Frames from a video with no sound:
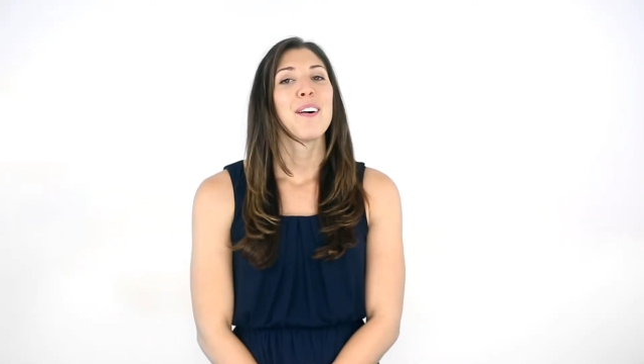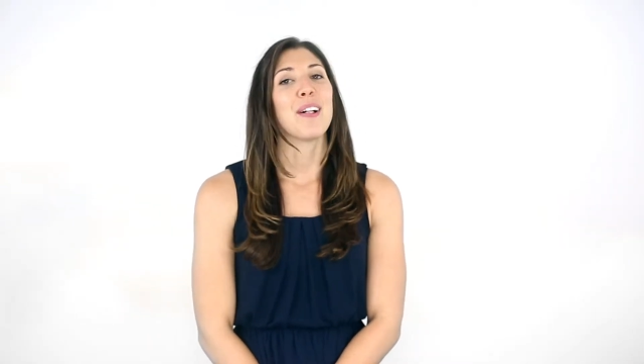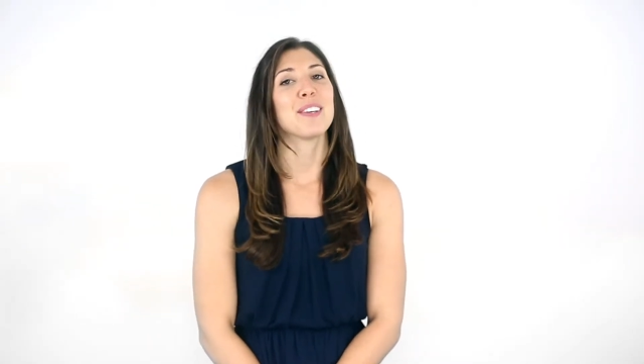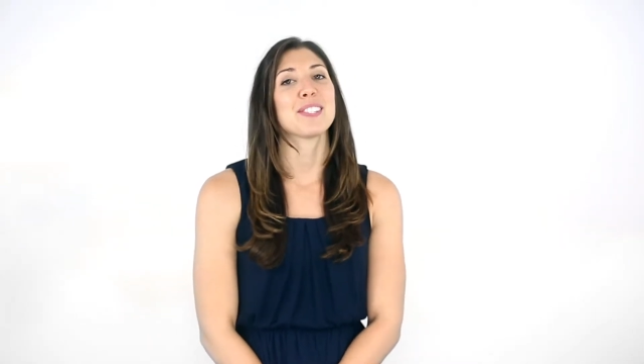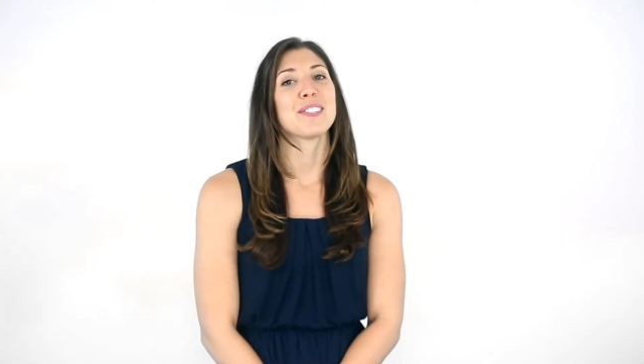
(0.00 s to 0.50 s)

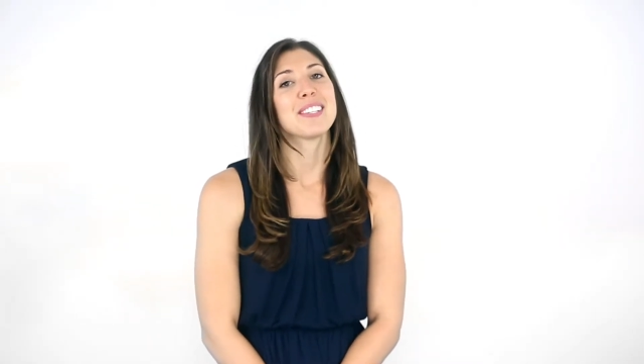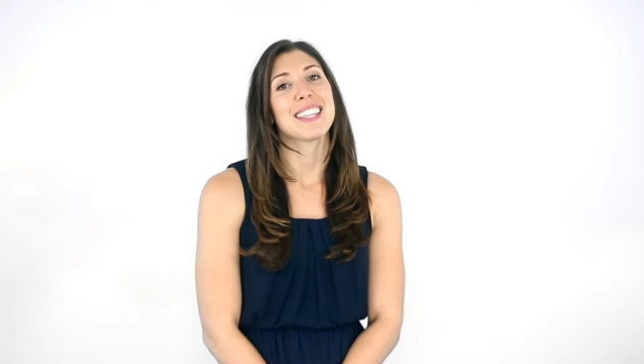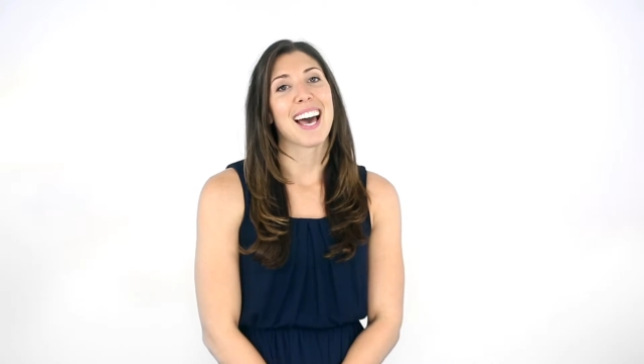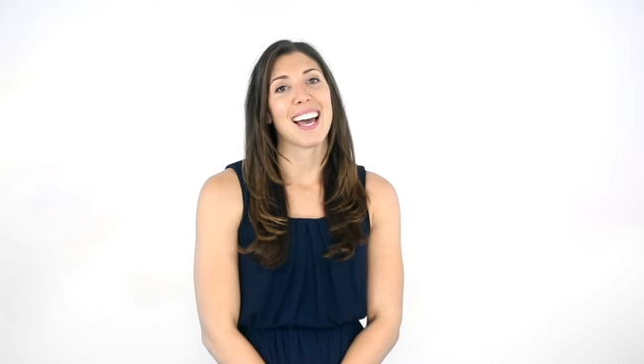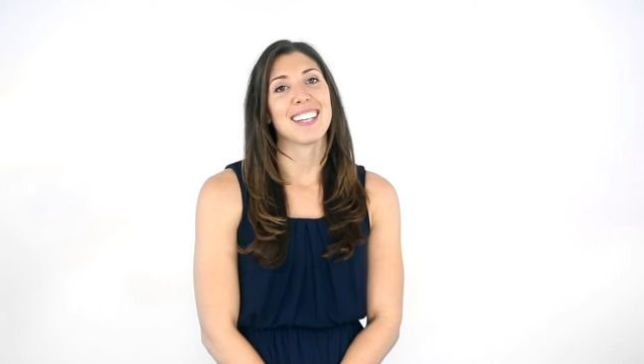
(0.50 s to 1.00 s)
While I was doing
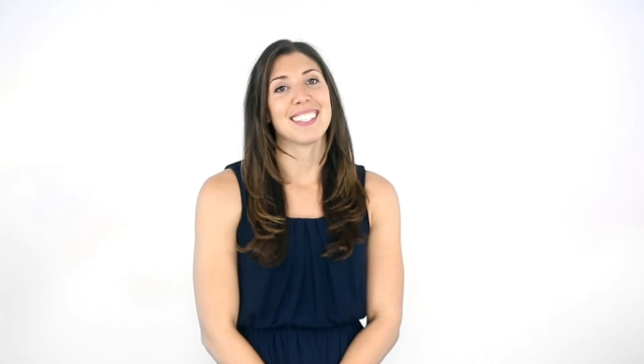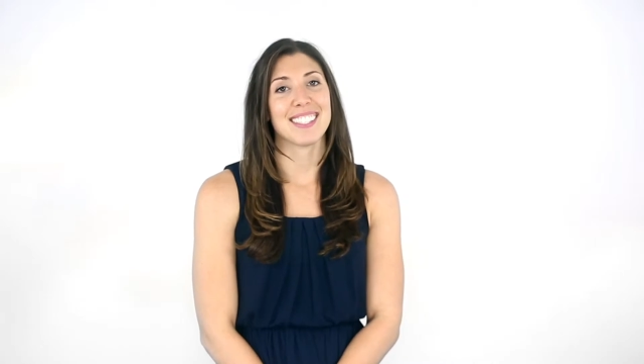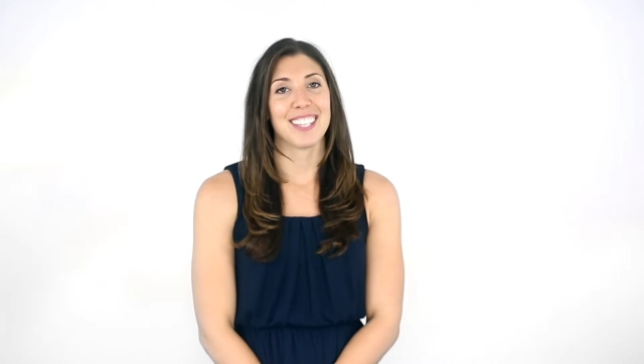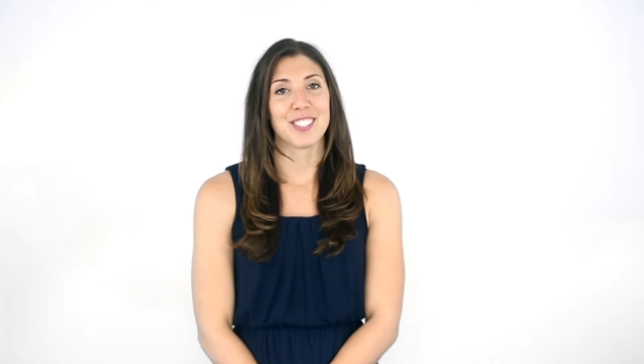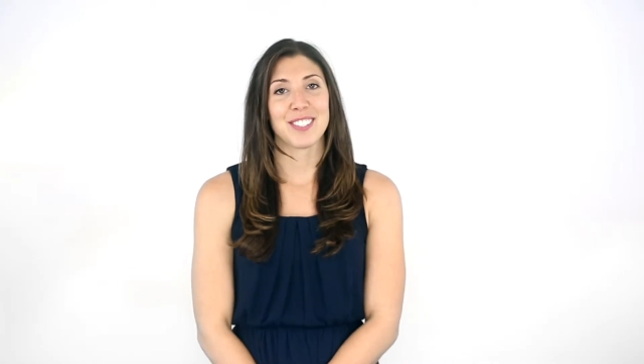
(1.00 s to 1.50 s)
that, a
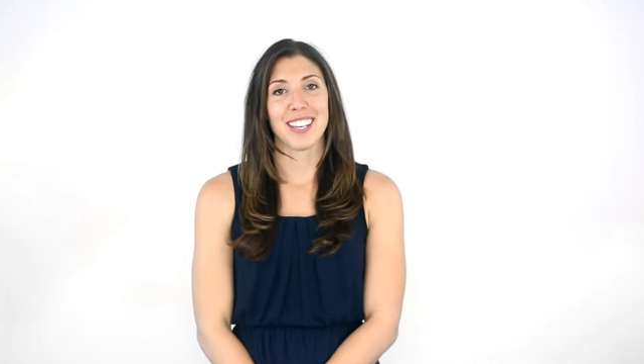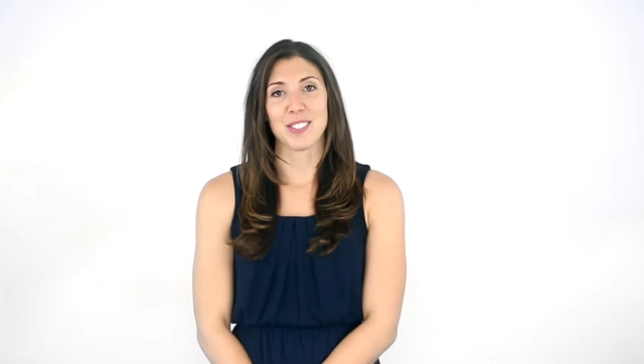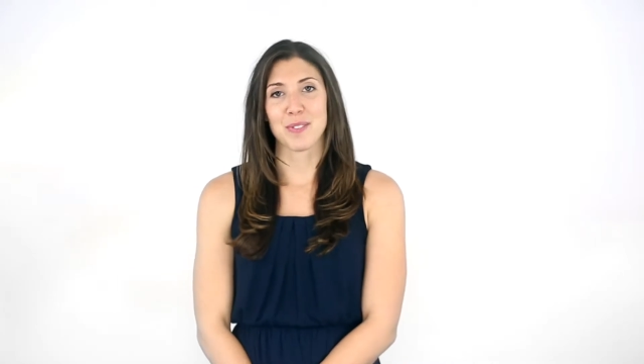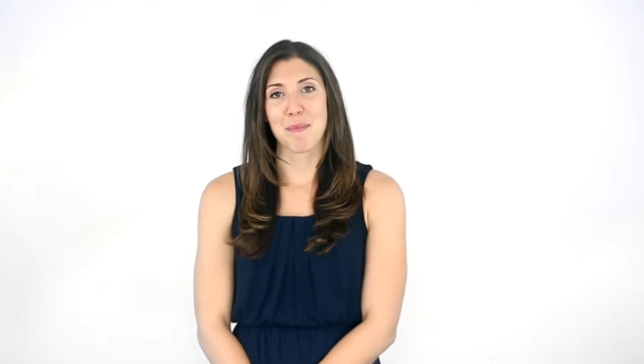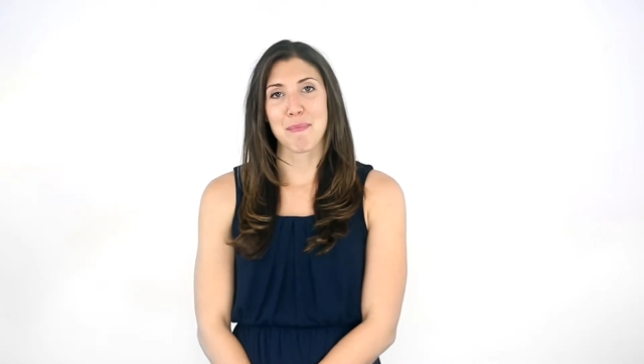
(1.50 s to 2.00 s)
senior
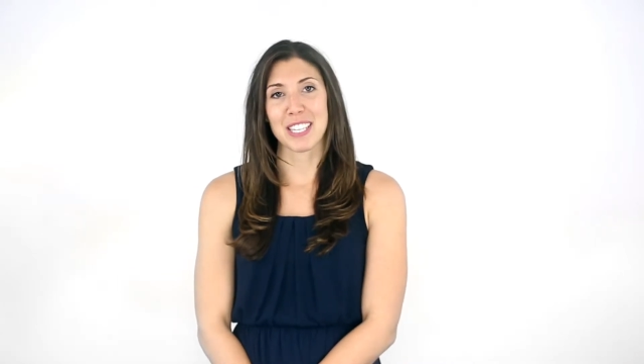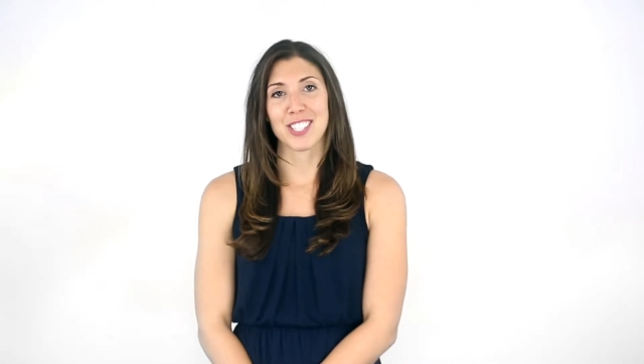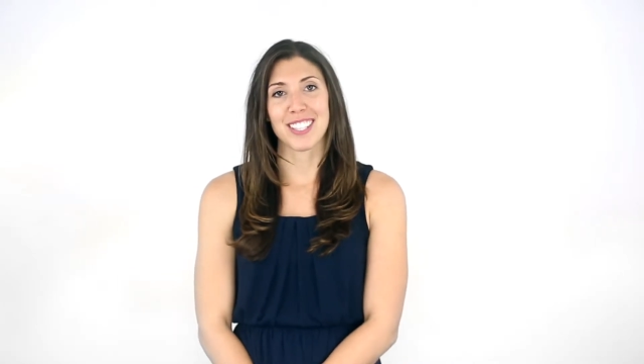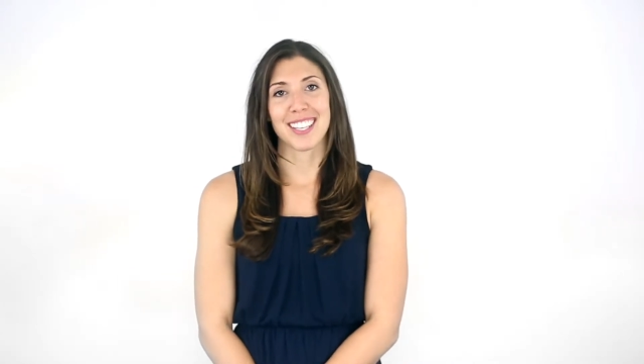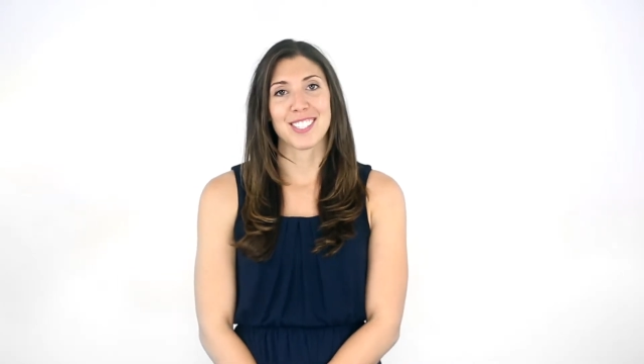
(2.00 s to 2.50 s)
sales rep
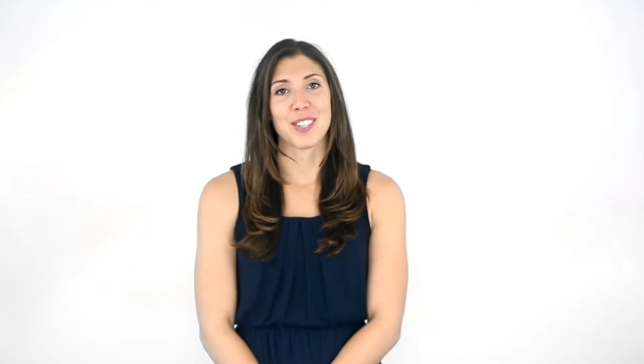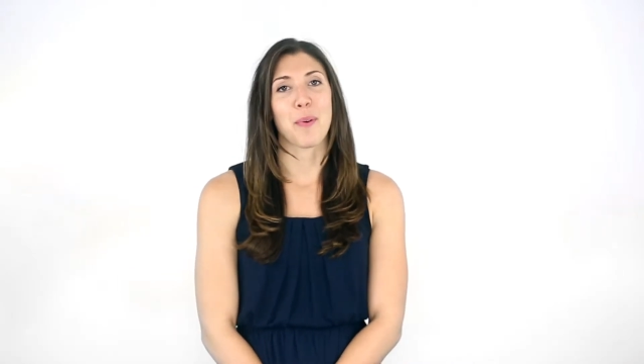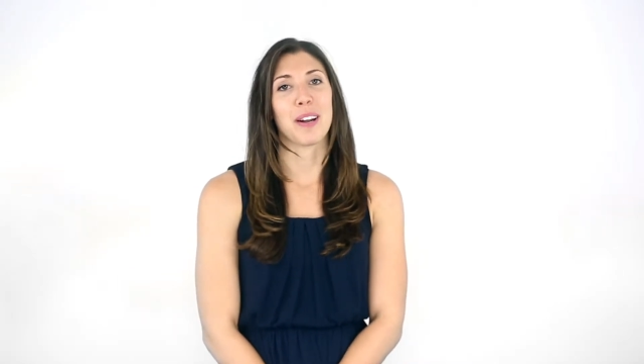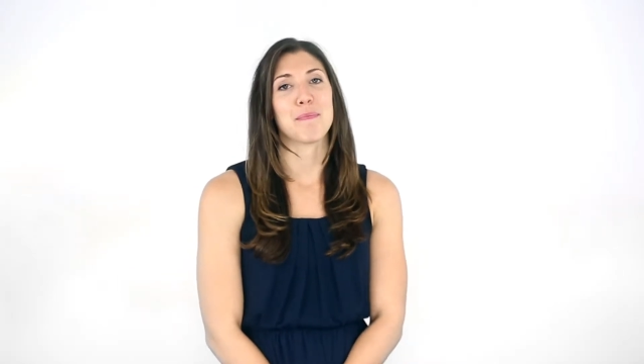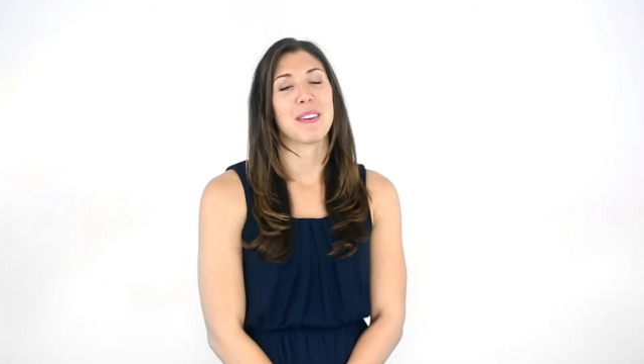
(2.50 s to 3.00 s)
mentioned that she
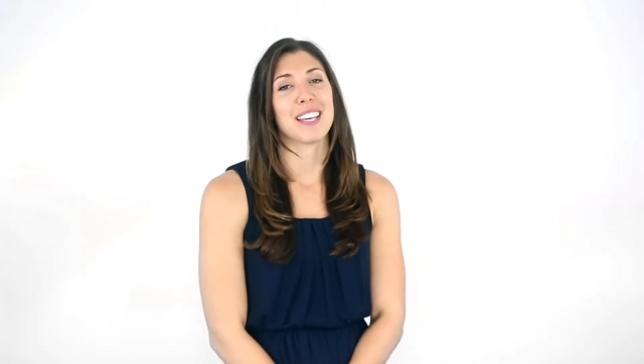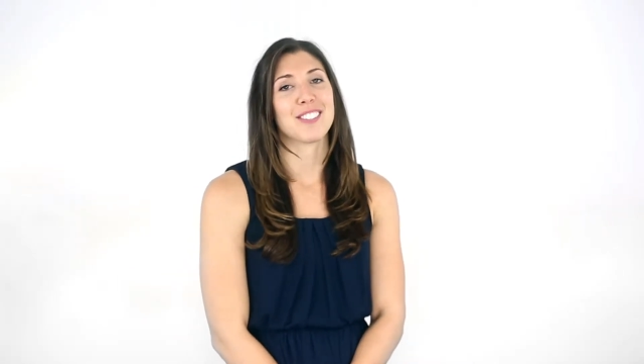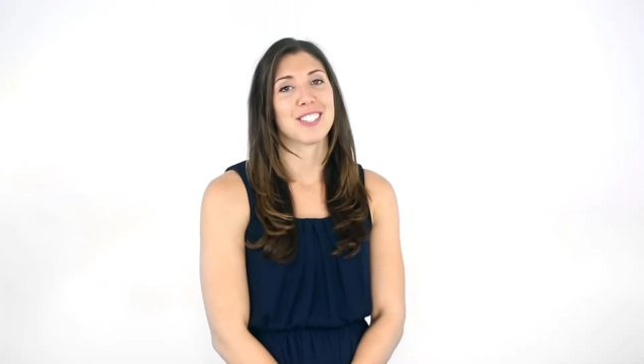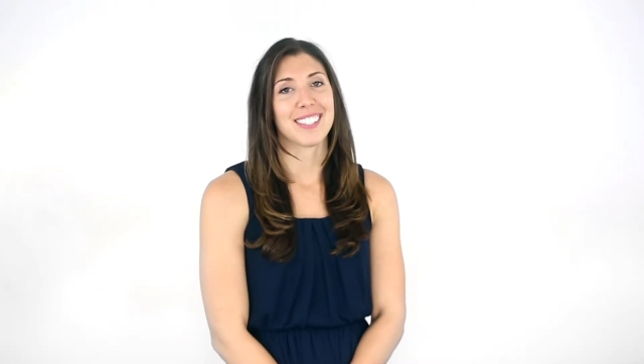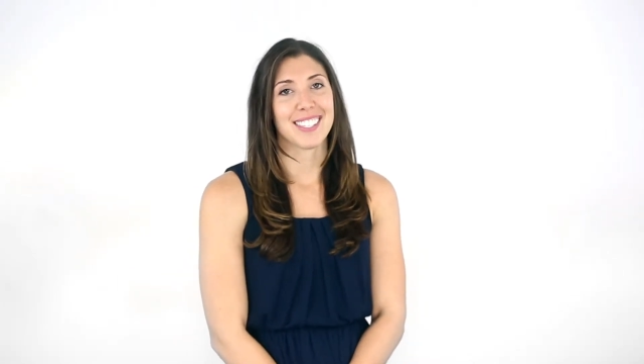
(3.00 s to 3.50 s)
wanted me as
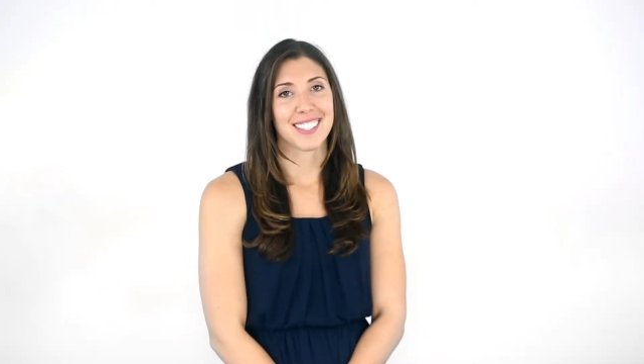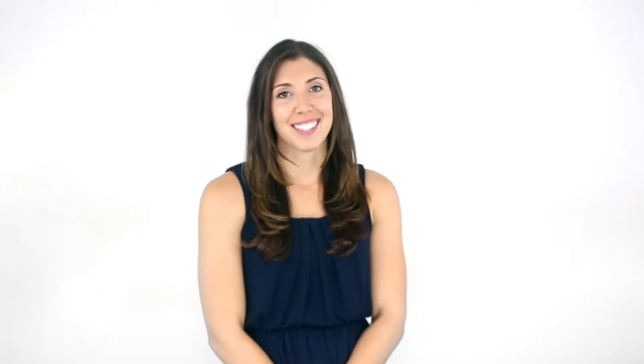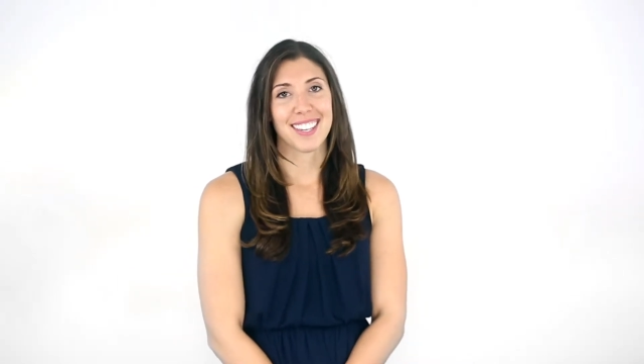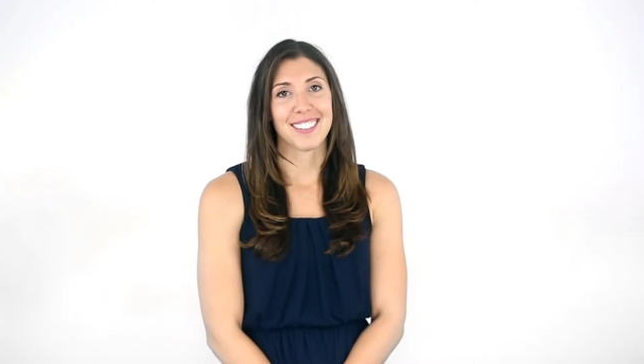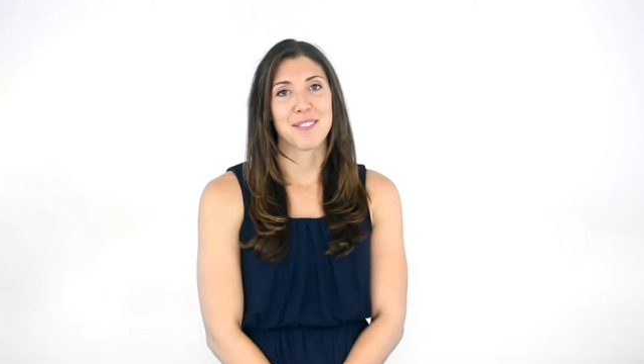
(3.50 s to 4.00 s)
her
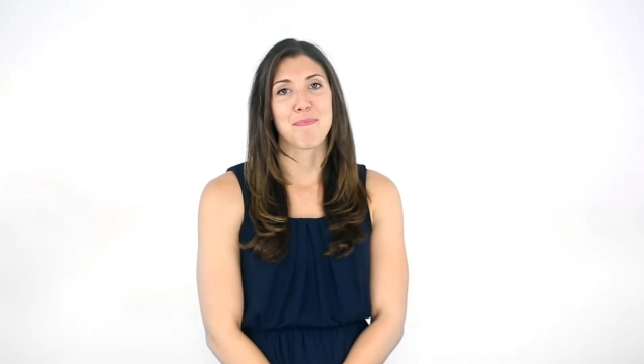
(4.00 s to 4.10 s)
assistant